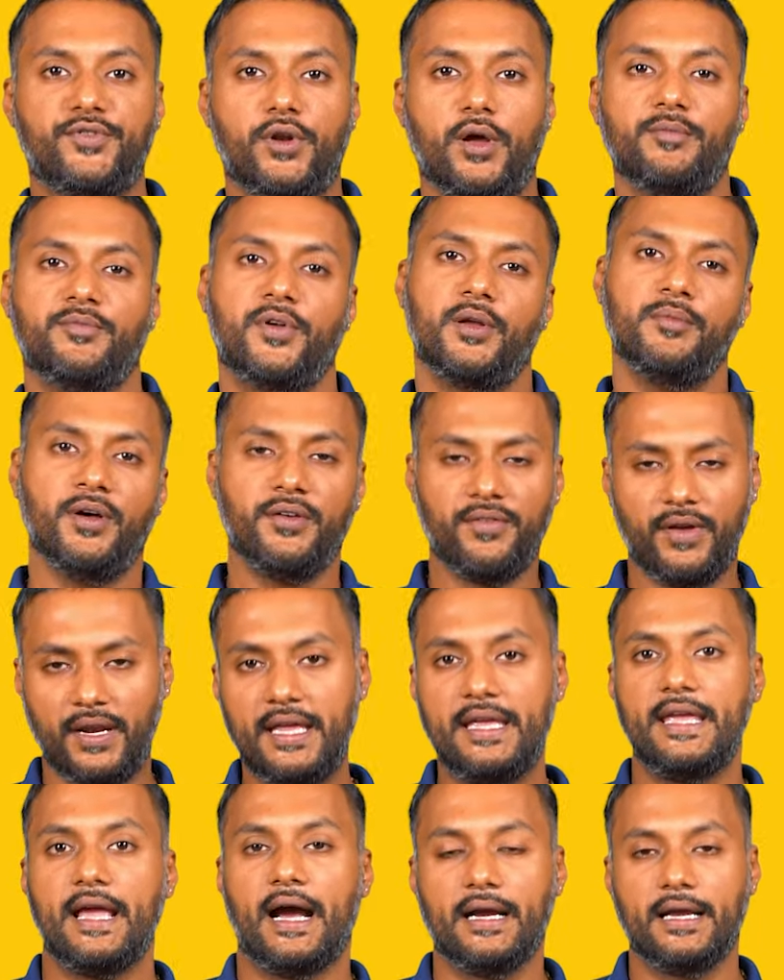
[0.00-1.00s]
from a very
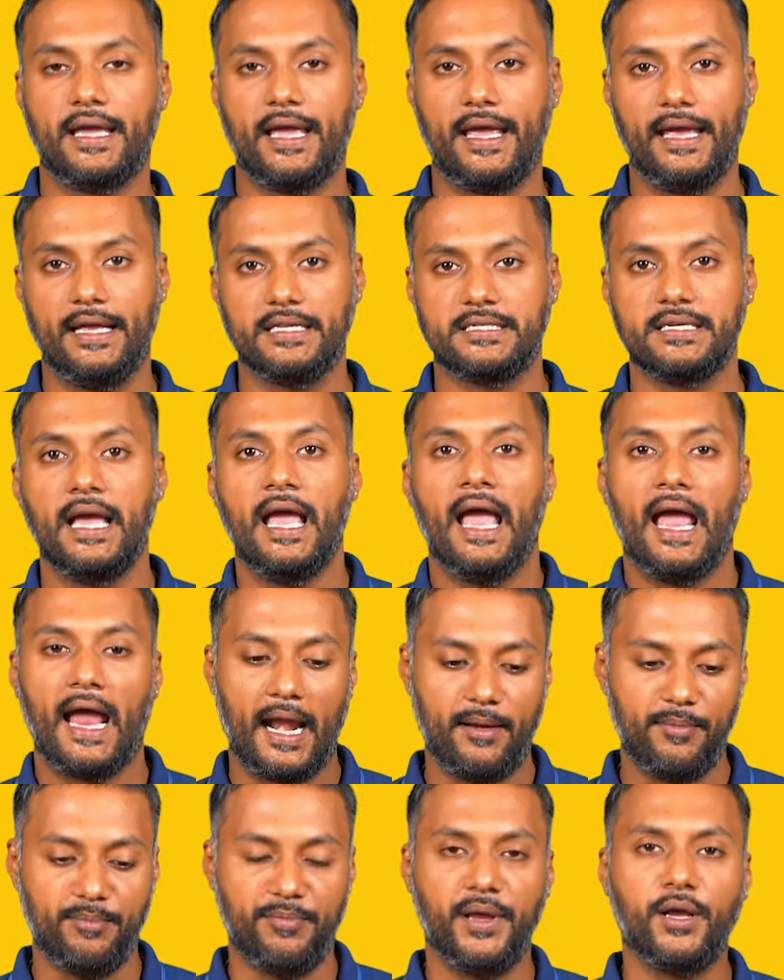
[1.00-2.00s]
young age. And